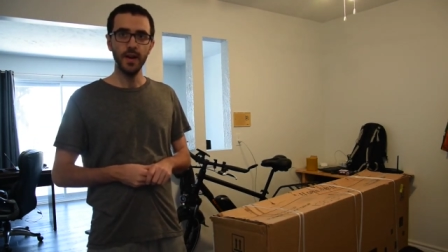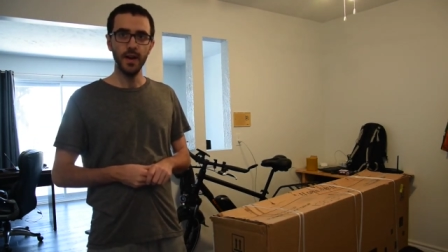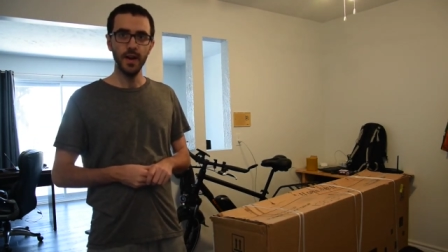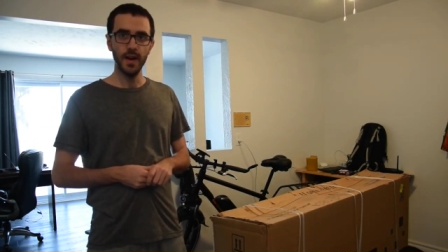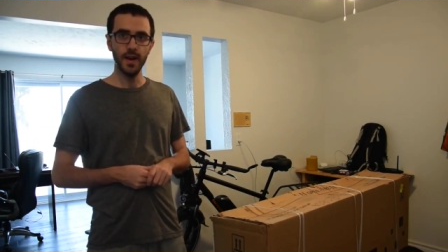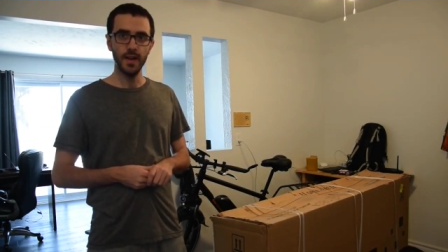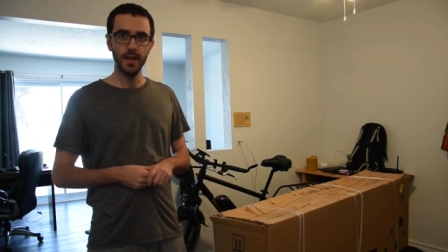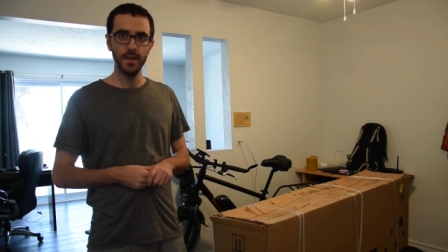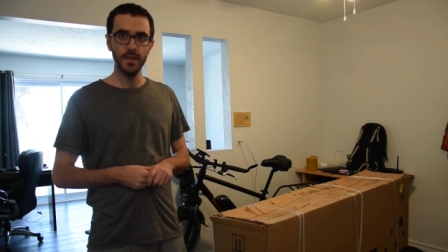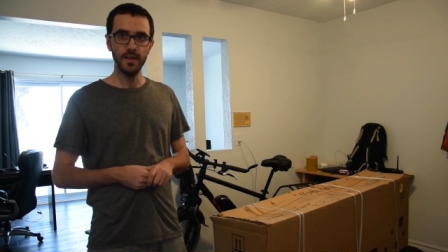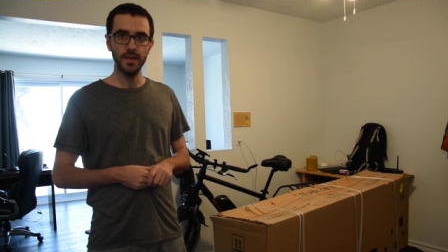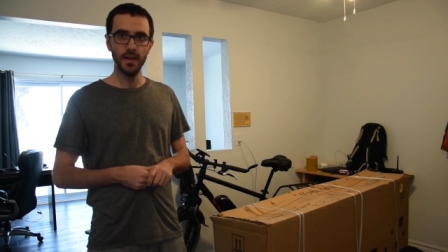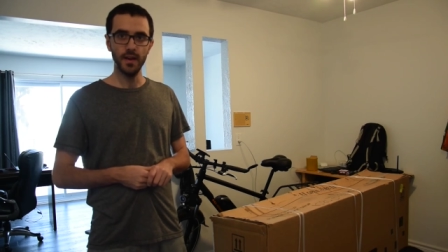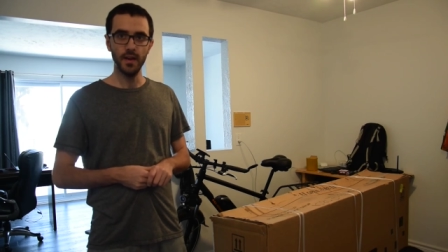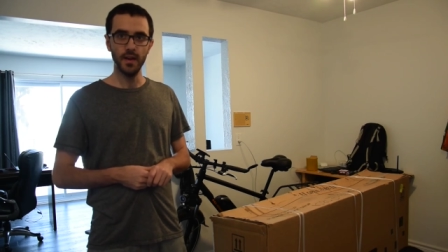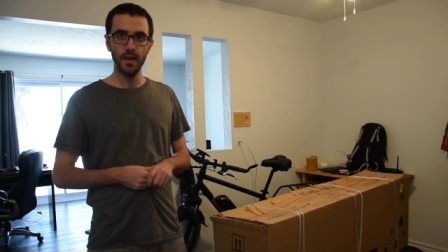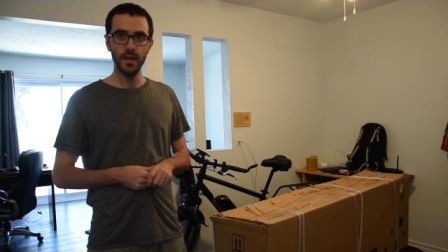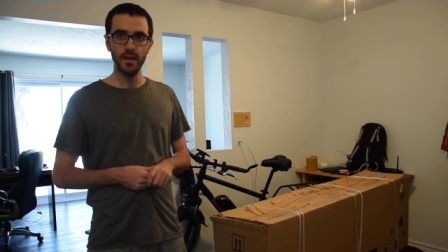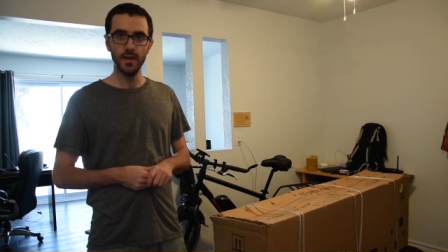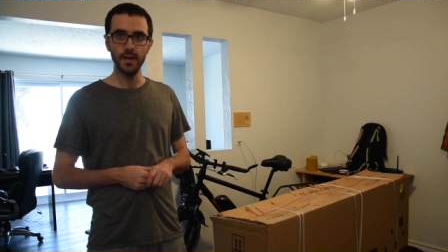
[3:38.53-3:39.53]
and
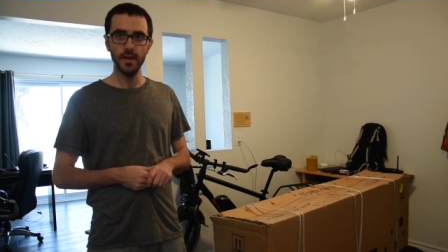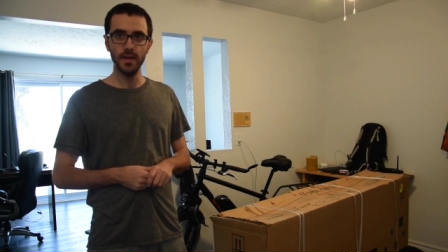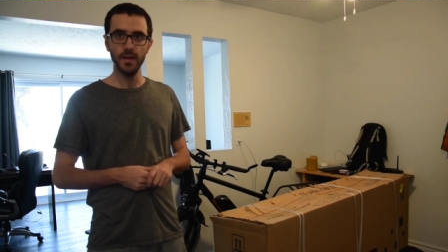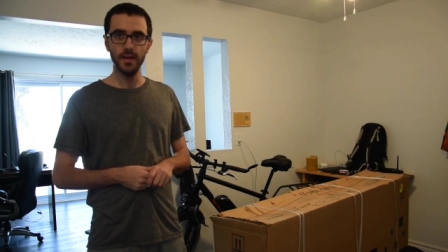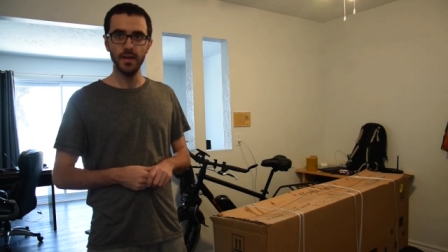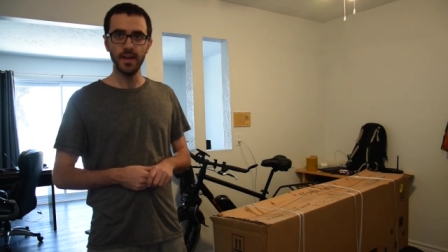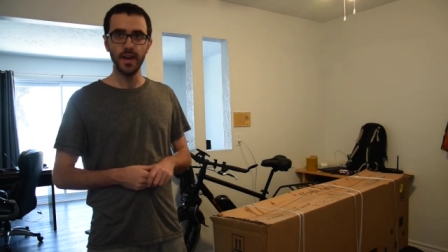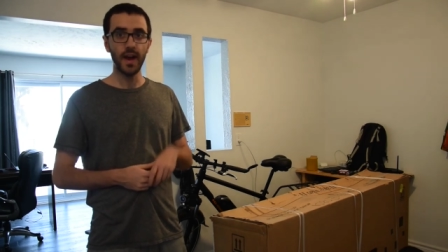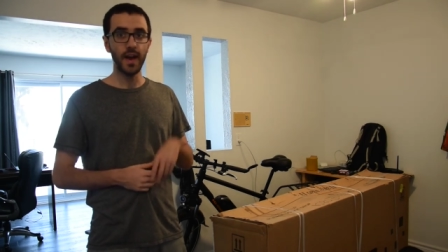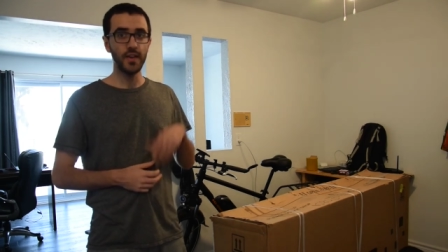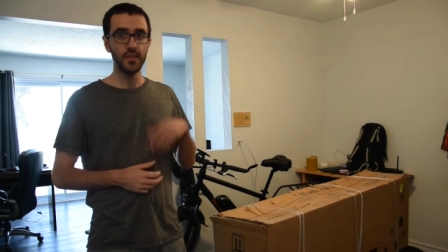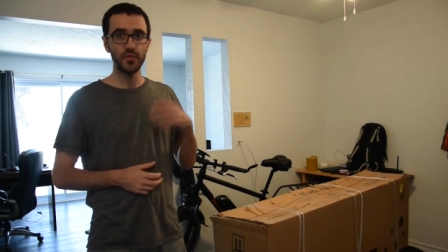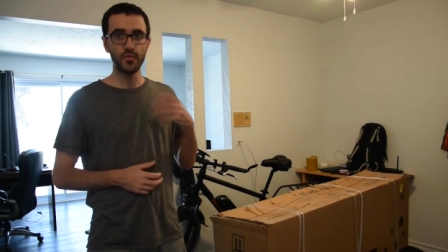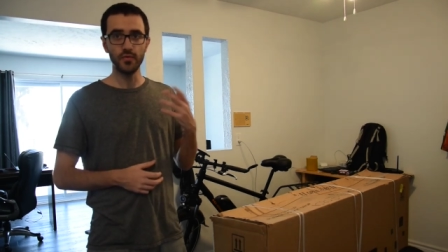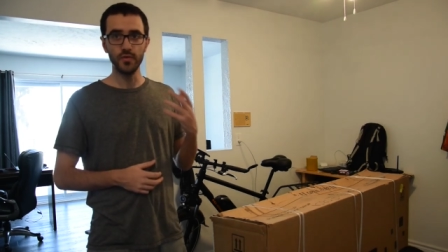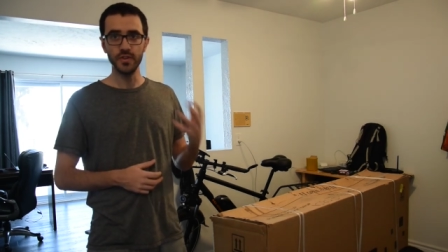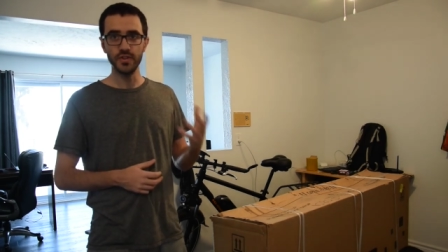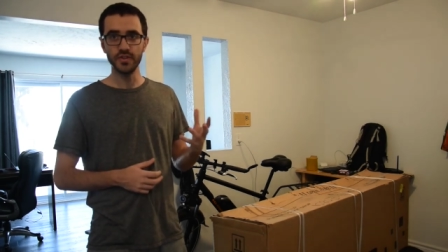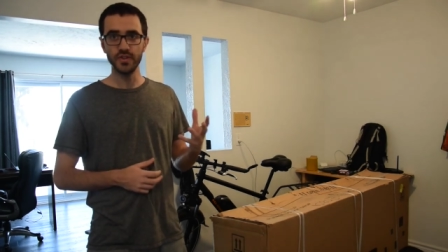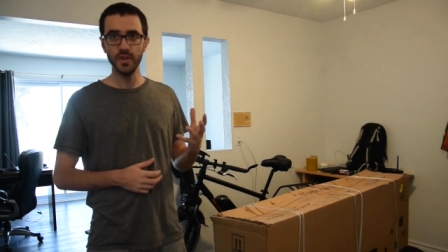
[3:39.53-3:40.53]
uh, it has
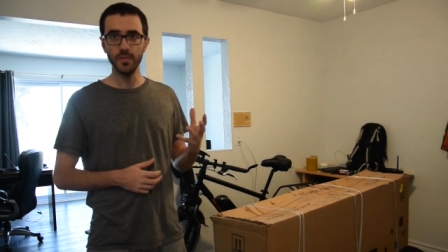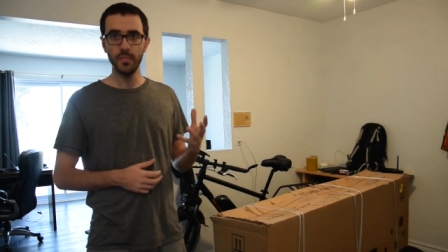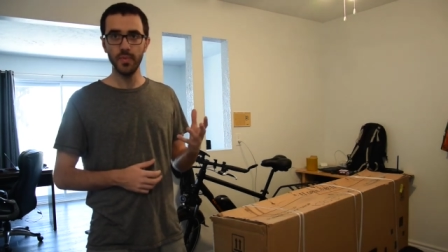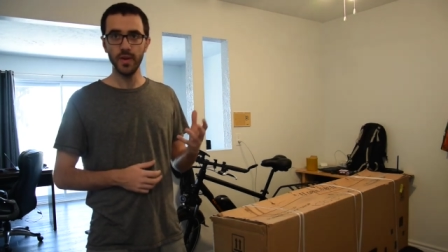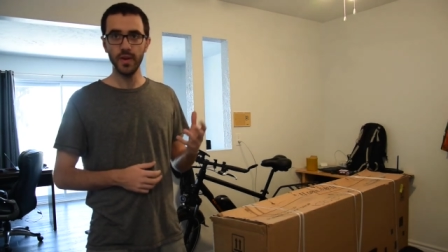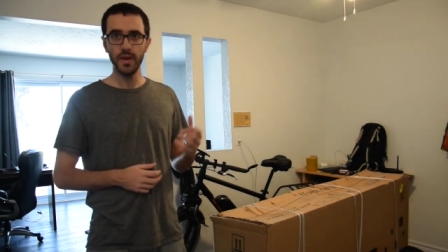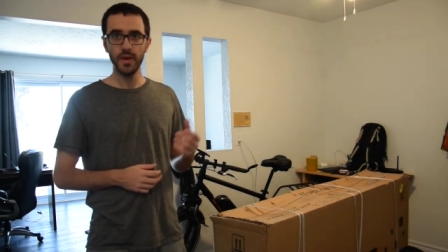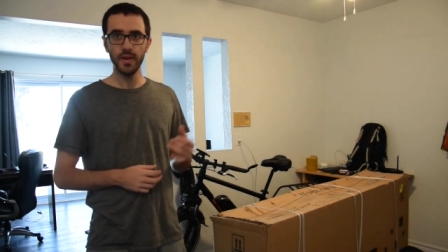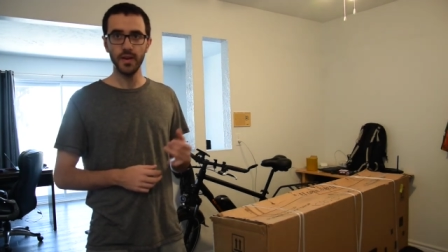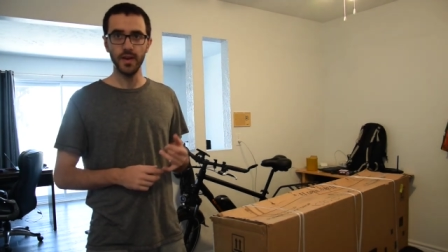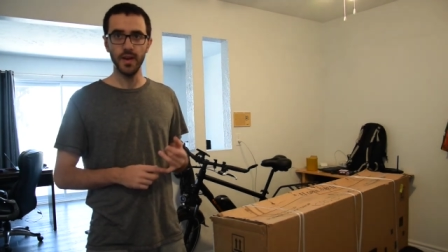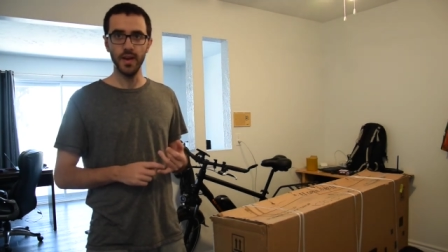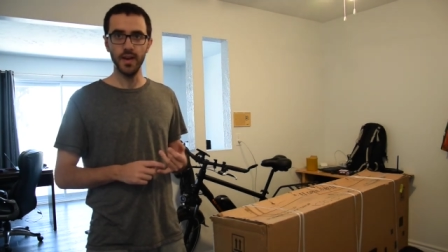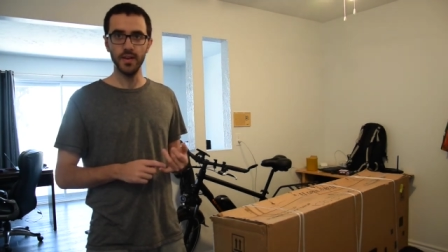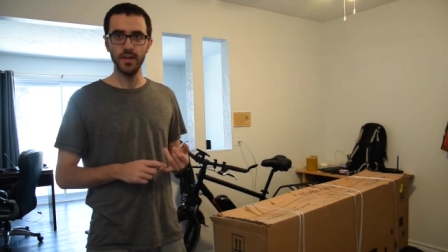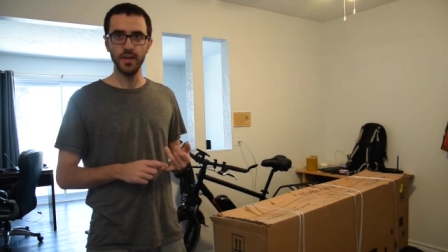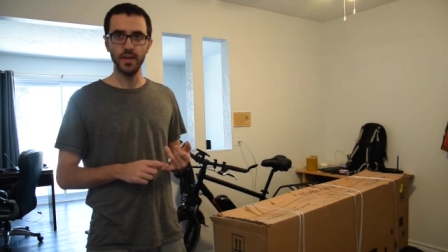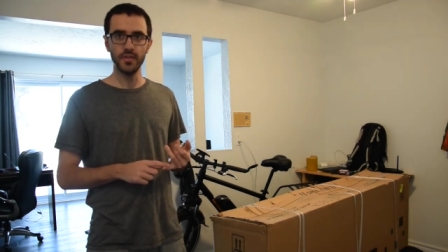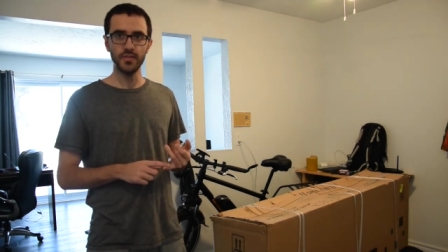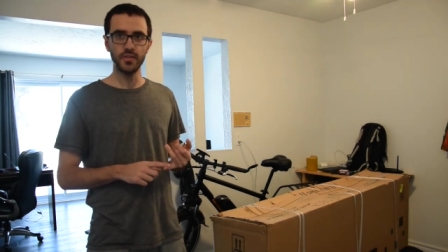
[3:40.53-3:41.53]
free shipping
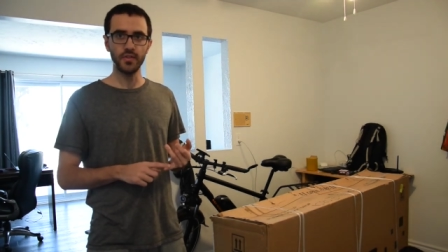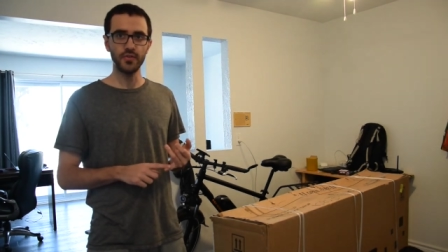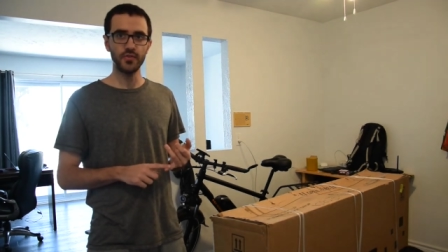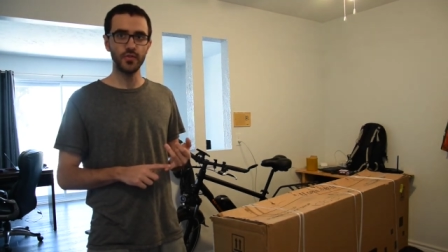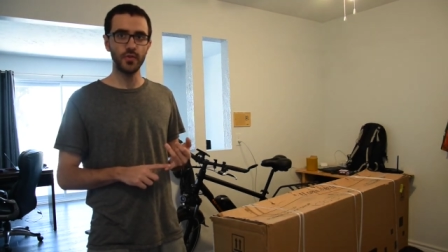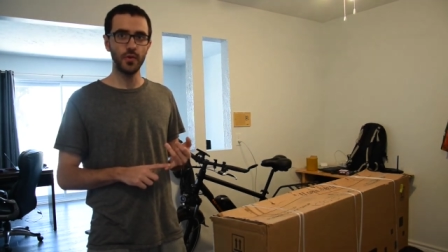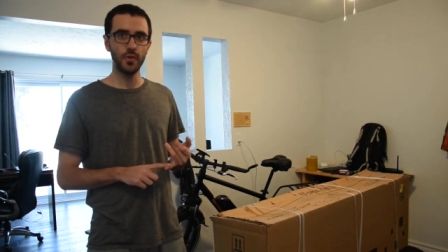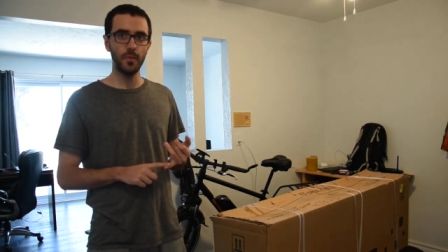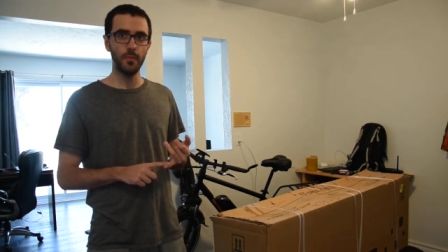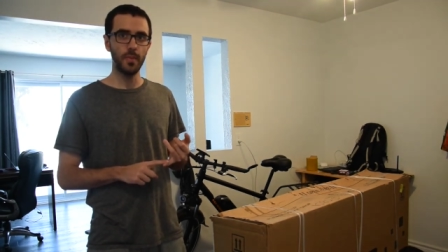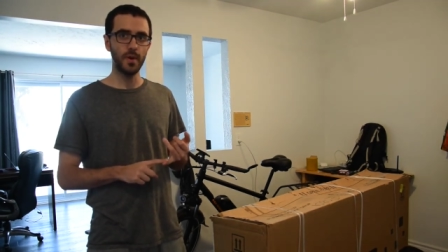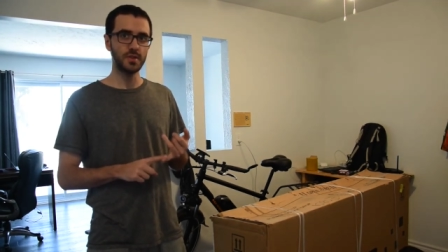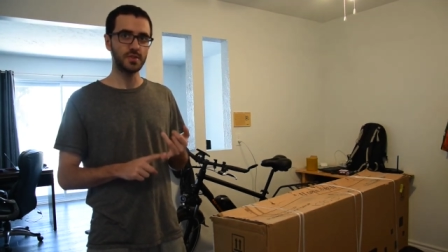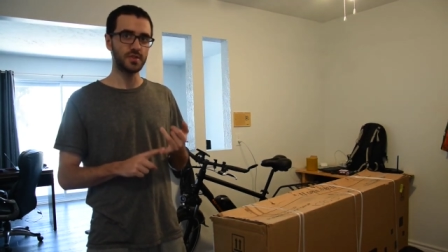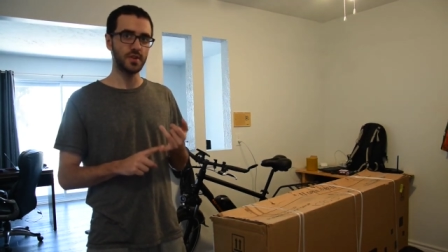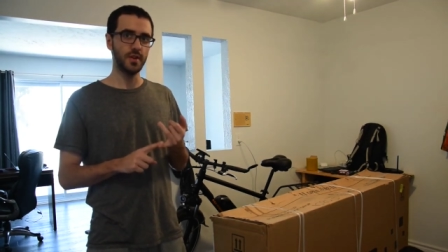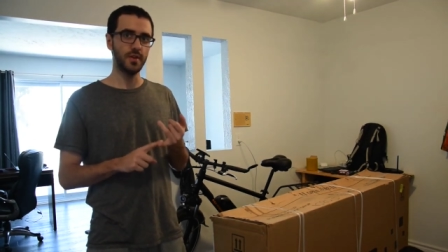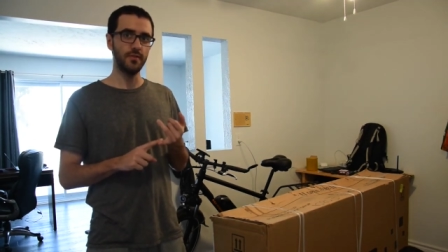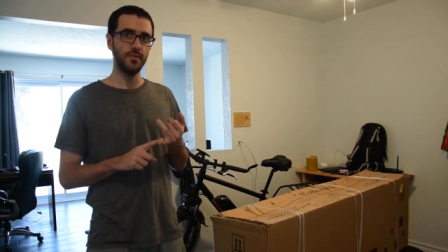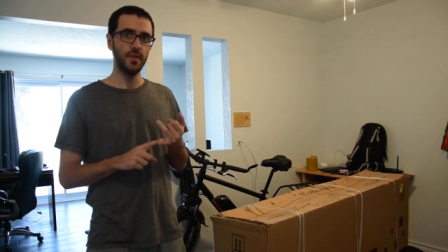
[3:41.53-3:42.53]
and there's also a bunch
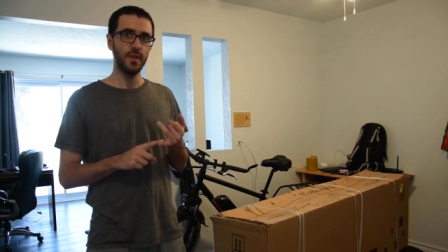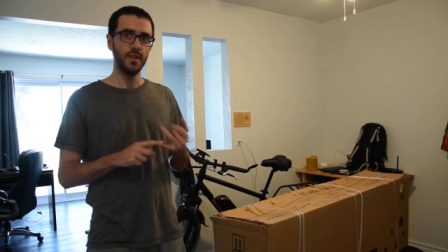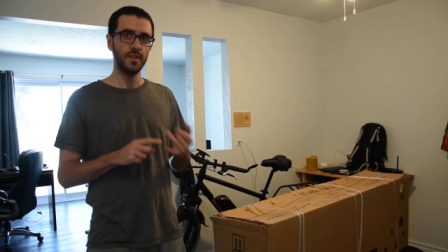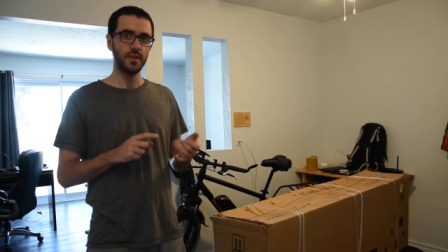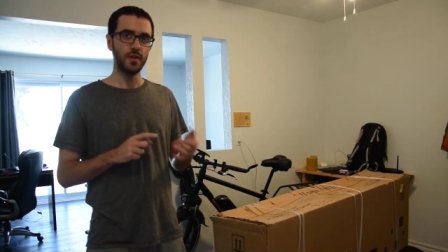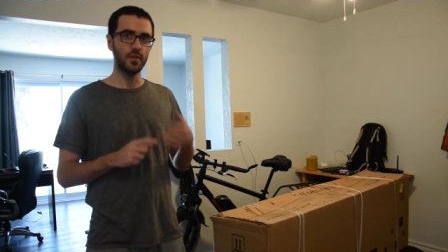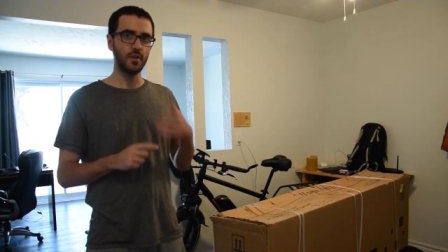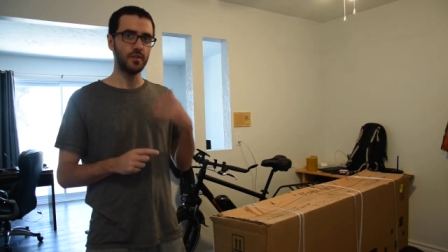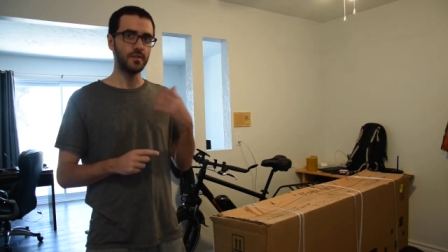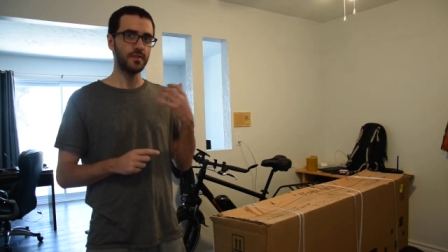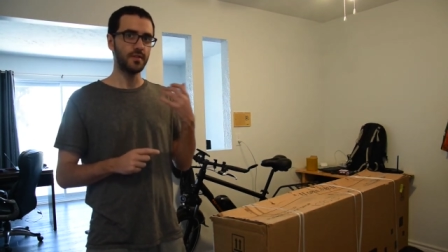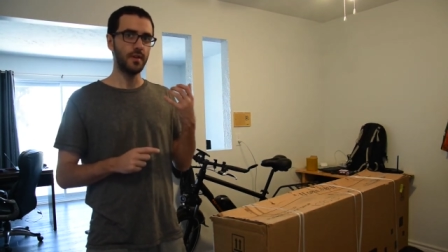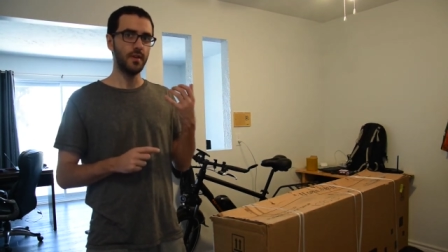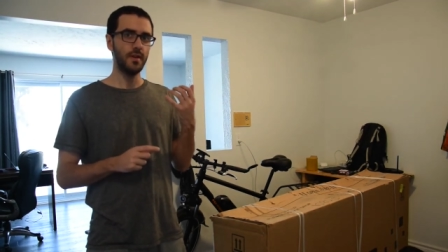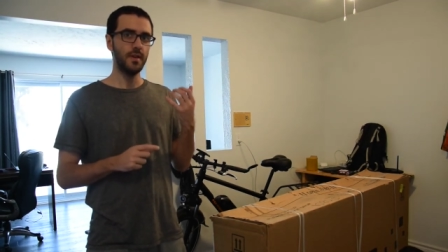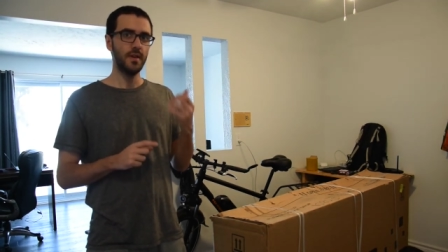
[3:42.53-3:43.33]
of there is